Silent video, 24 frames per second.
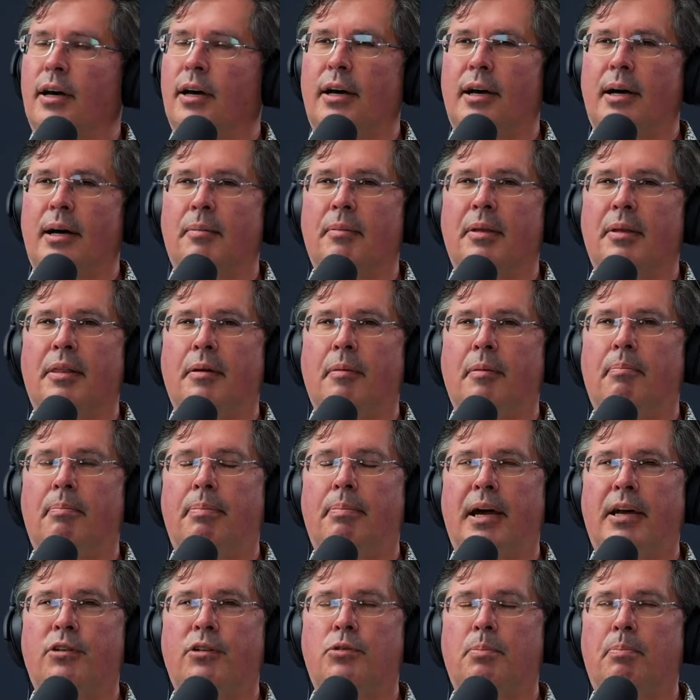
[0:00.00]
The
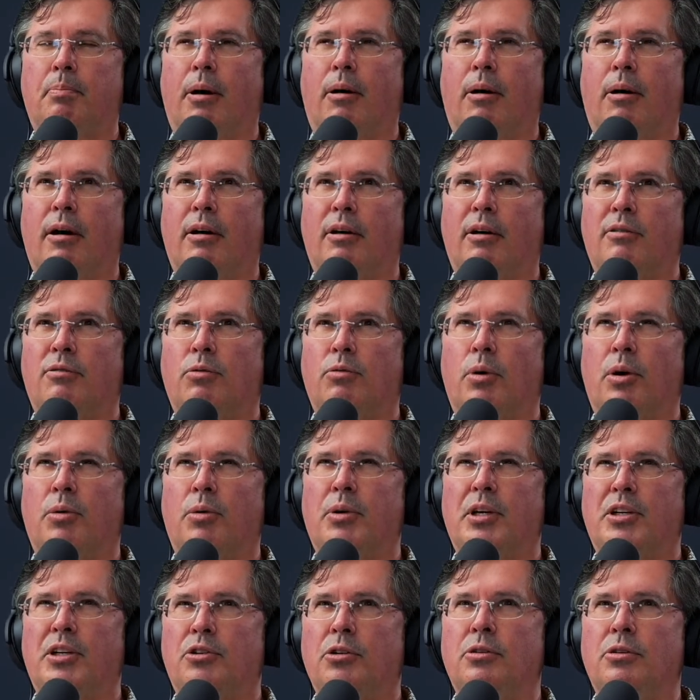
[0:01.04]
best part of what
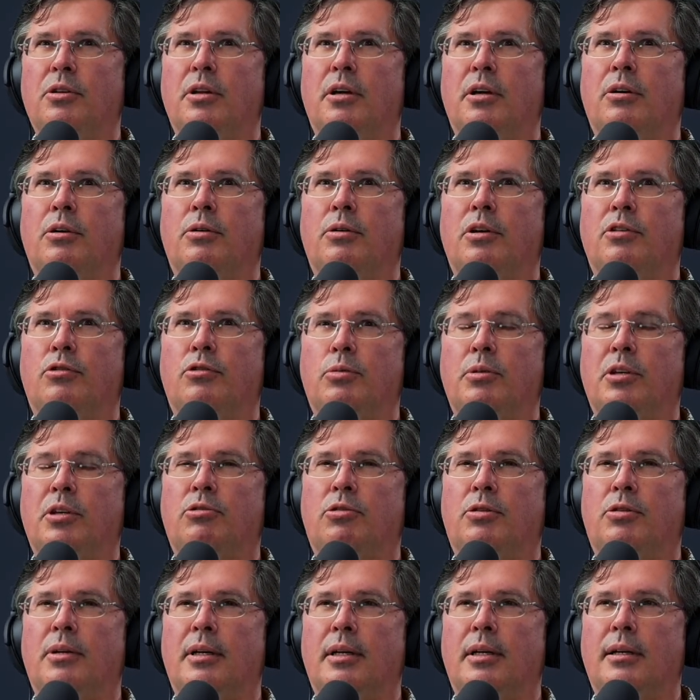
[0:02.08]
we do, though, is we
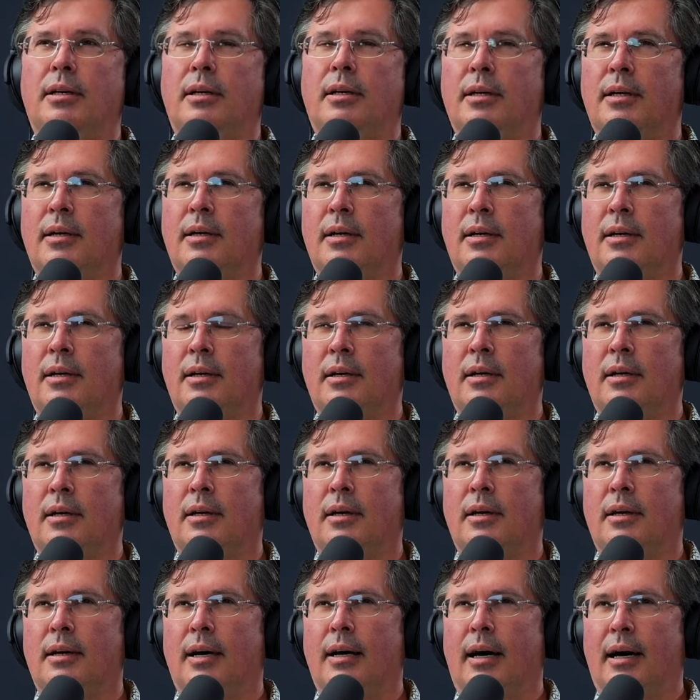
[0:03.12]
treat
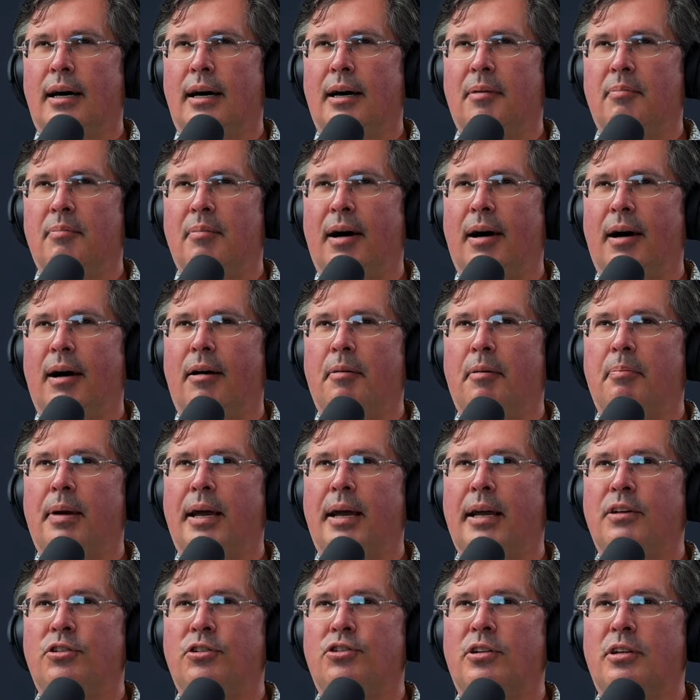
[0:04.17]
our
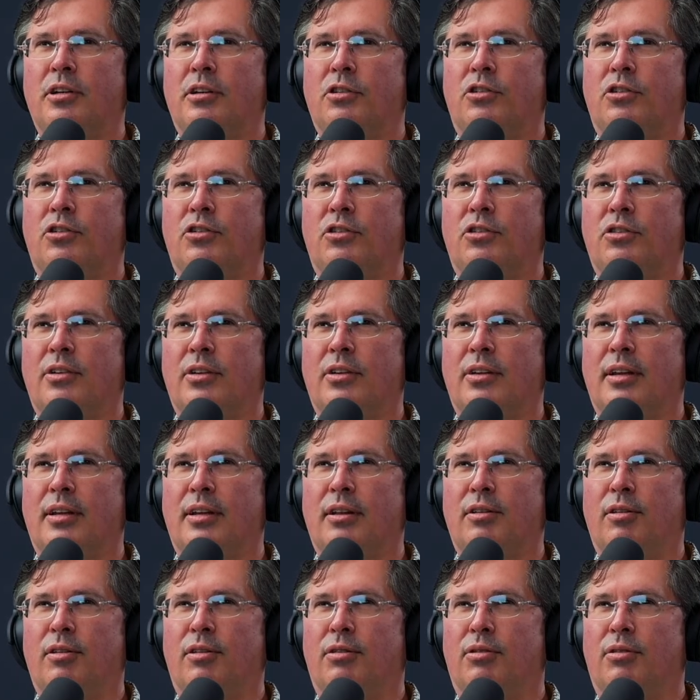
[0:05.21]
patients
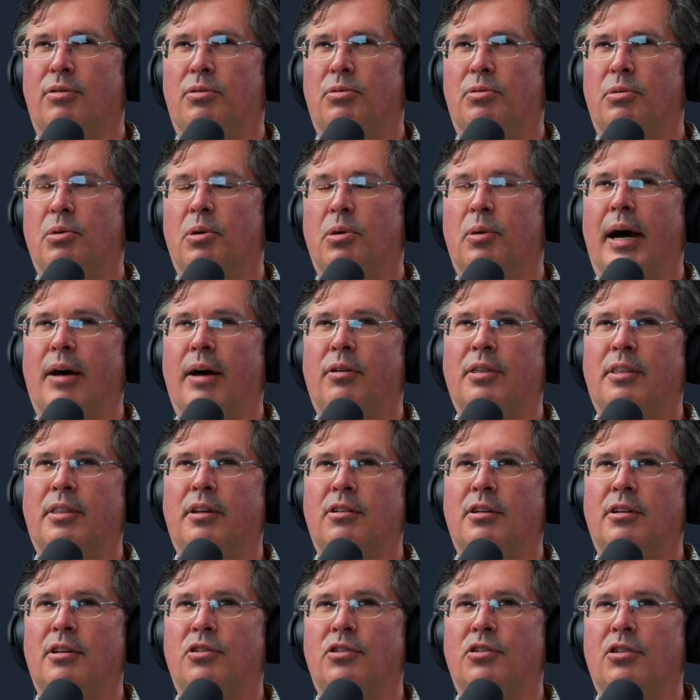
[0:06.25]
throughout
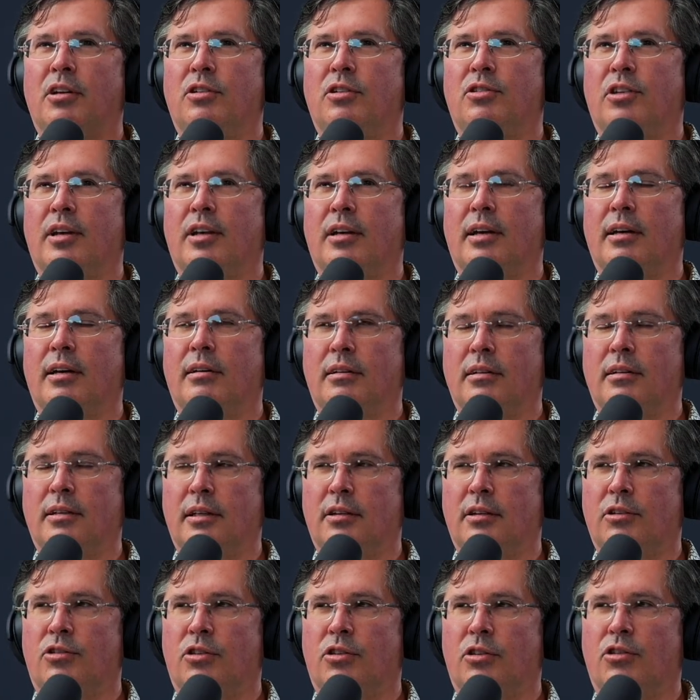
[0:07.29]
their disease
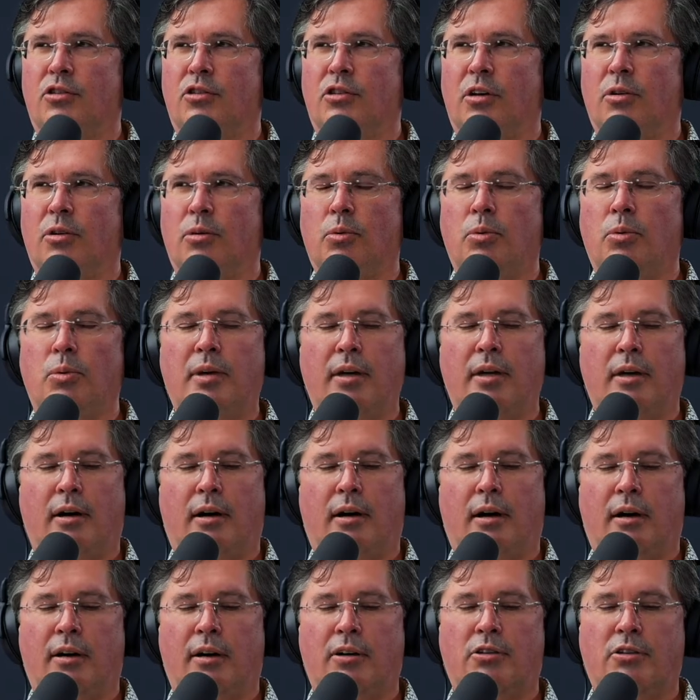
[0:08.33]
illness. So we
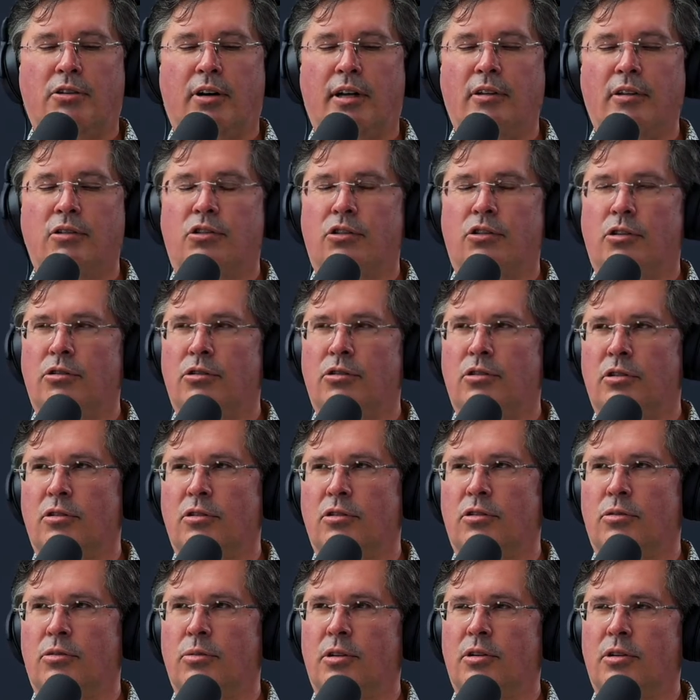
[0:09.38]
are trained
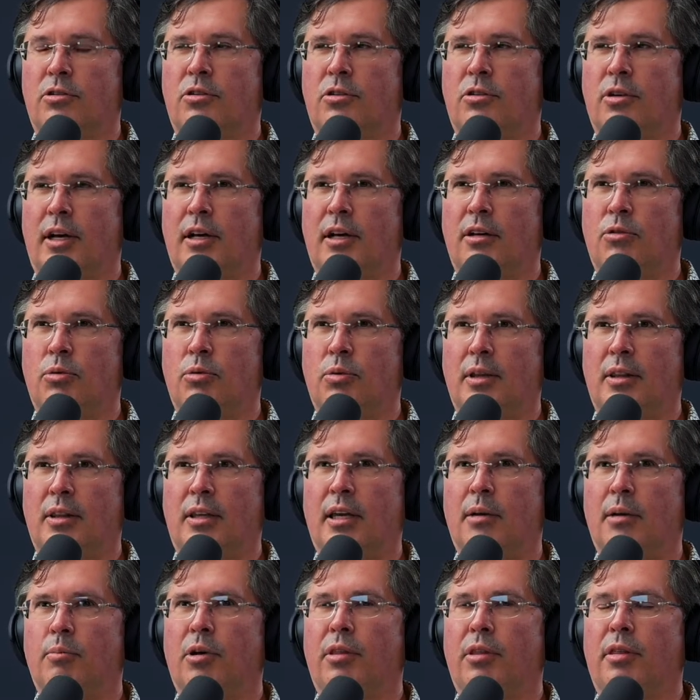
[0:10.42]
surgeons, we're trained with
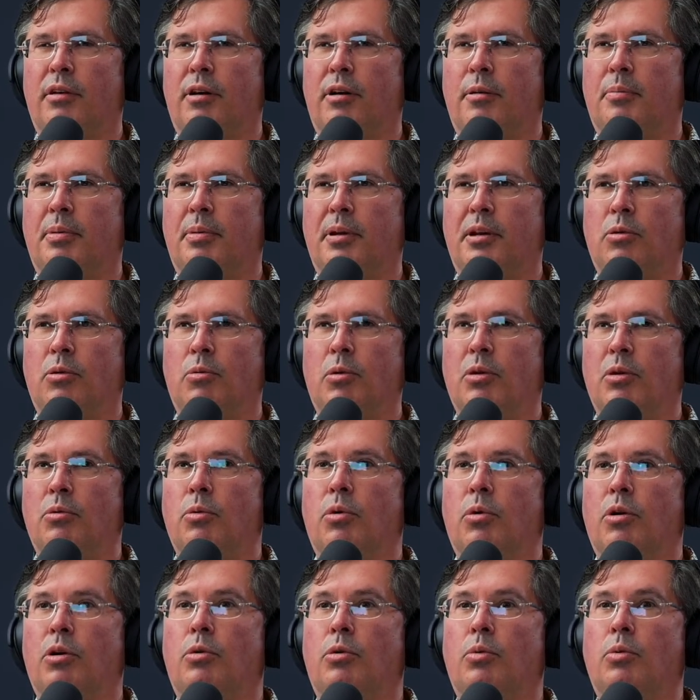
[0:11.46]
chemotherapy, we
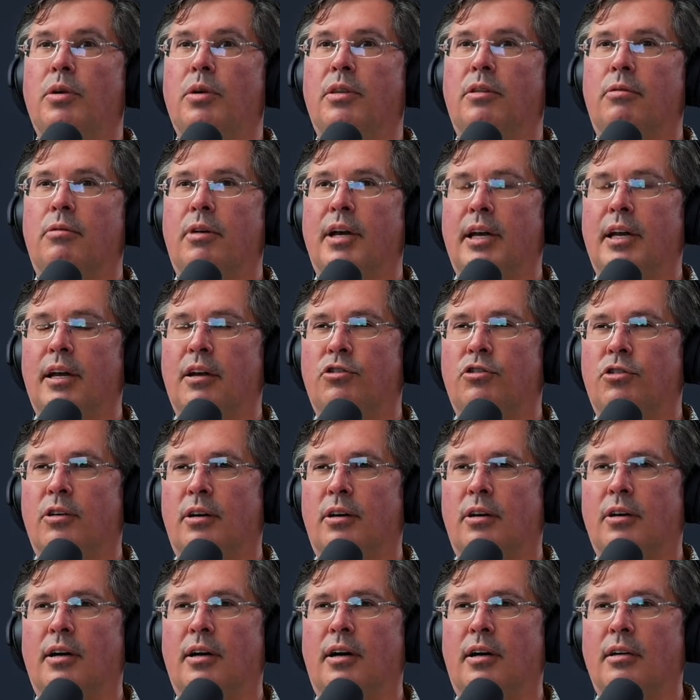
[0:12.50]
work with the radiation
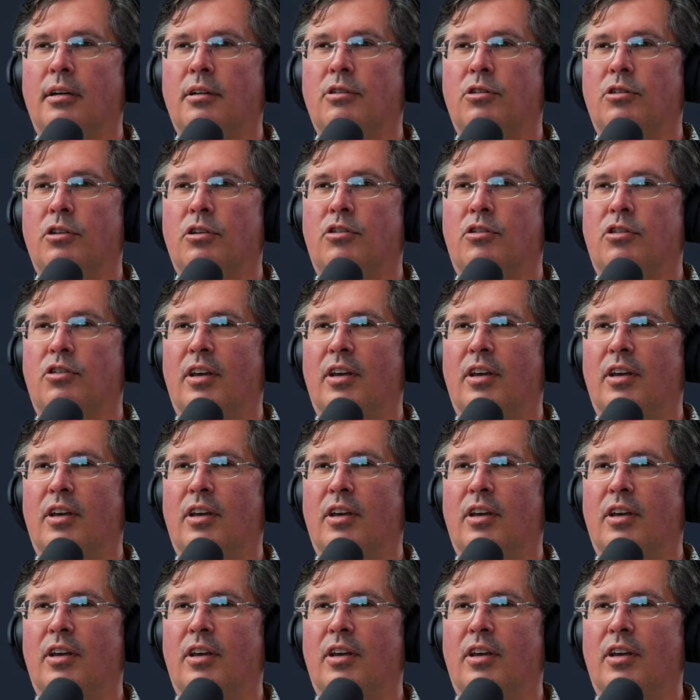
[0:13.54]
oncologists,